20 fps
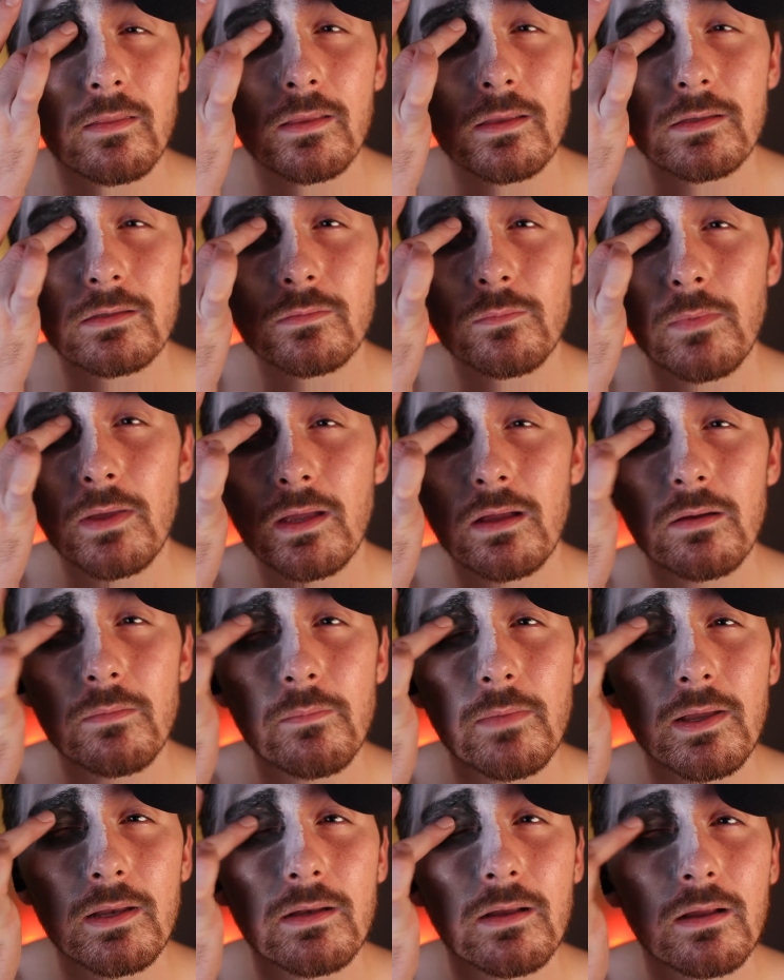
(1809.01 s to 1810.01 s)
this may or
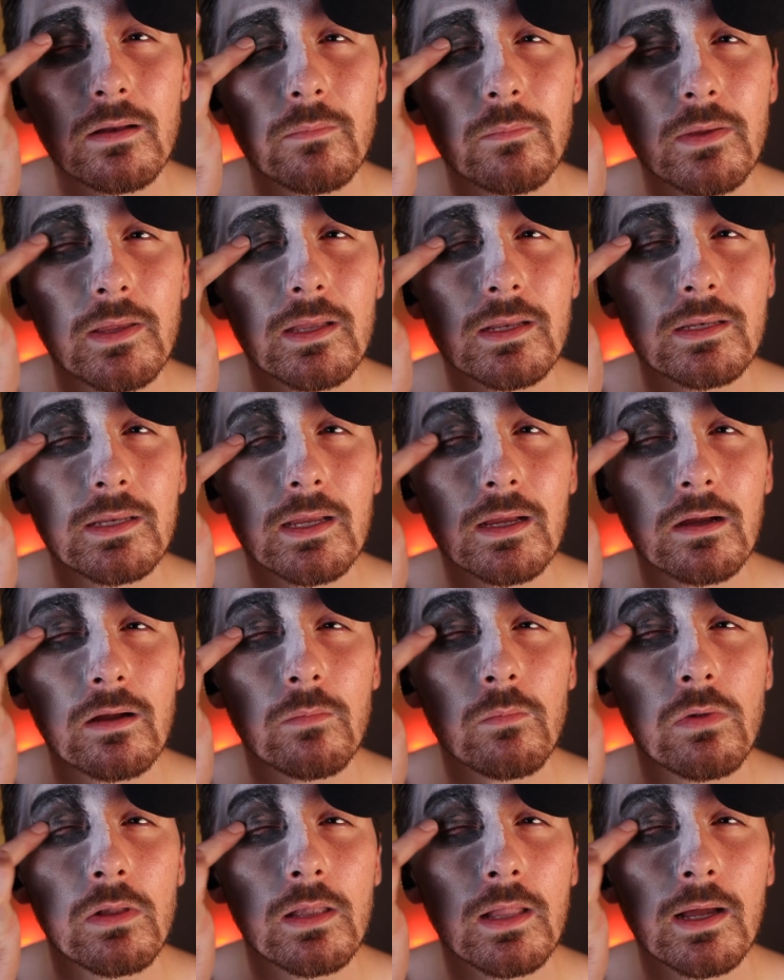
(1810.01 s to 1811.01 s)
may not be a
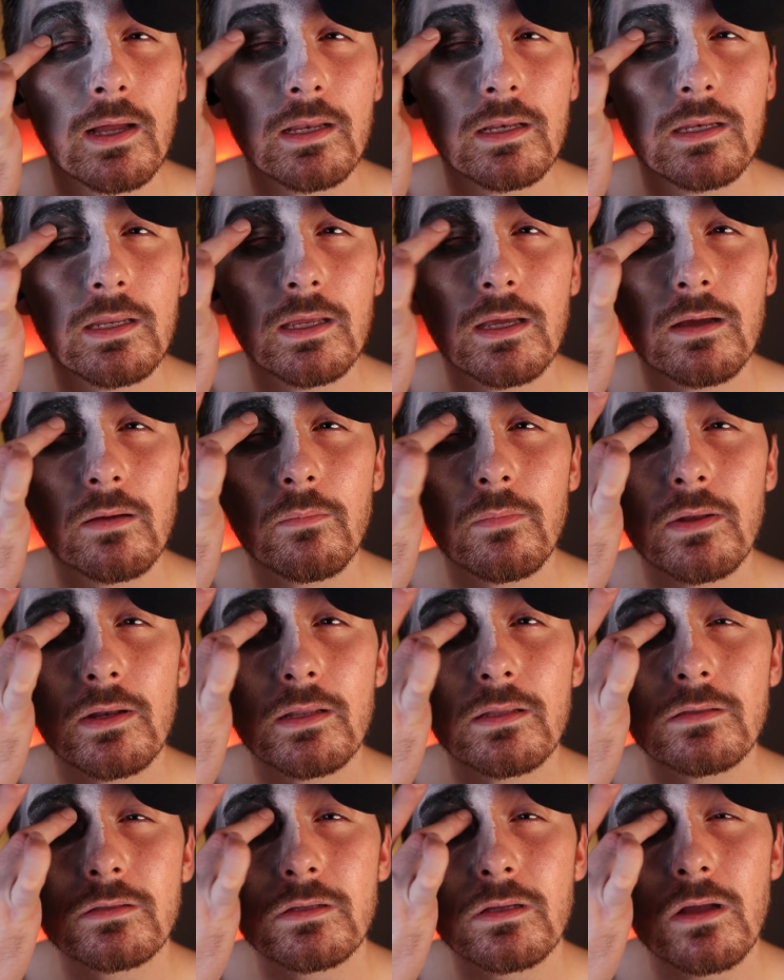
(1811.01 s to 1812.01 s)
terrible idea, but
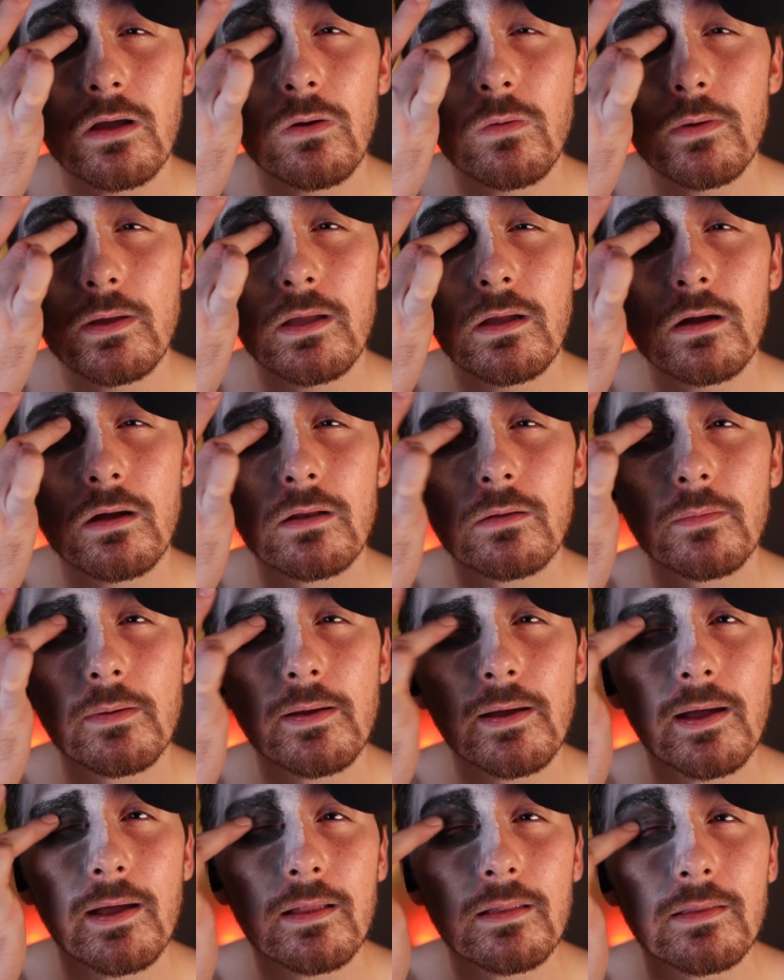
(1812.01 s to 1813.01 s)
it's going on my
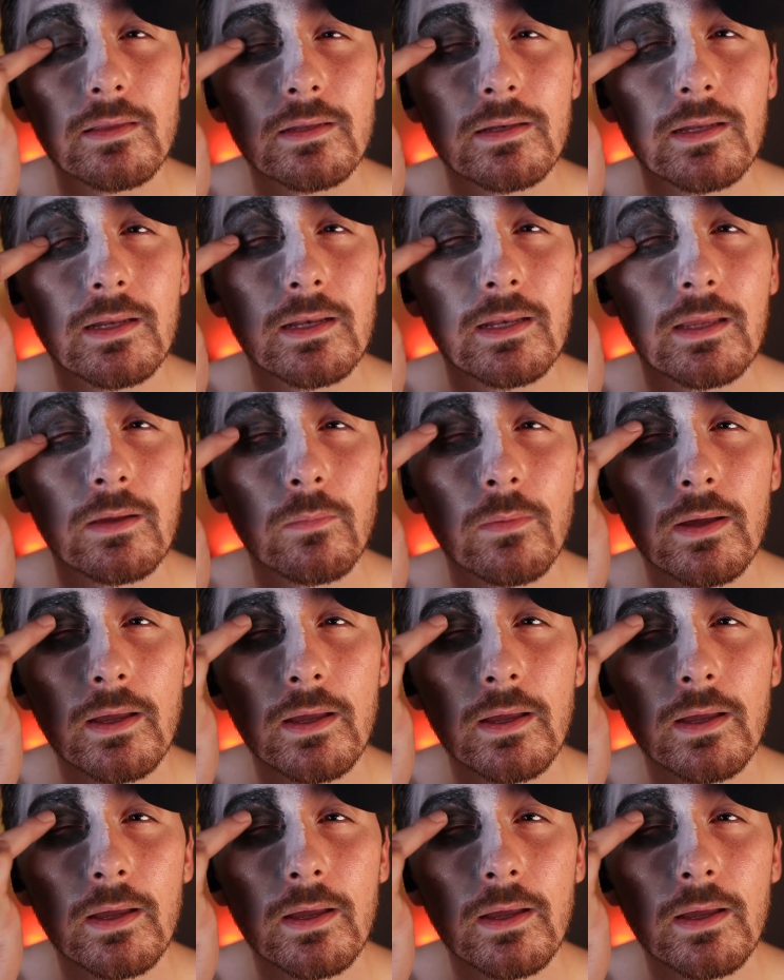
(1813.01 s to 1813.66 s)
eyelid anyway.